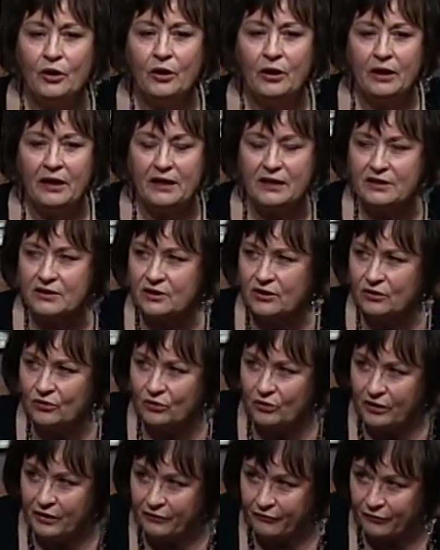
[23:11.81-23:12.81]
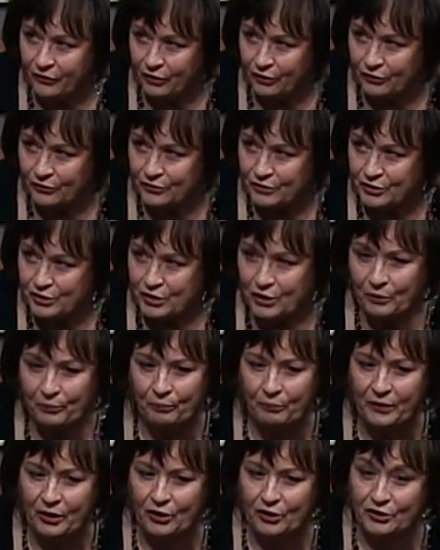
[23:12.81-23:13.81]
his glory first,
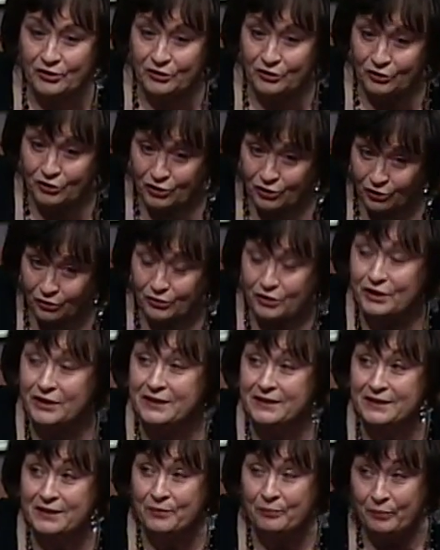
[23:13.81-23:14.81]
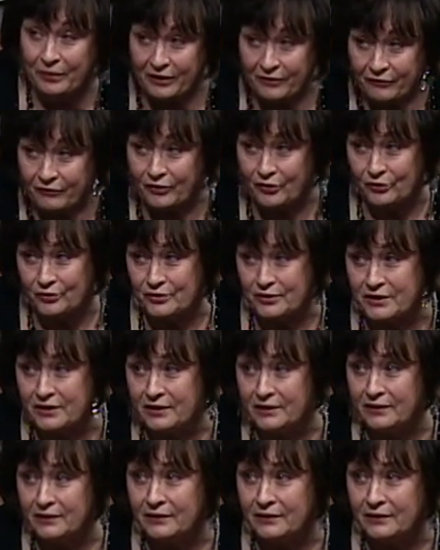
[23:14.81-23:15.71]
because the church is to be first.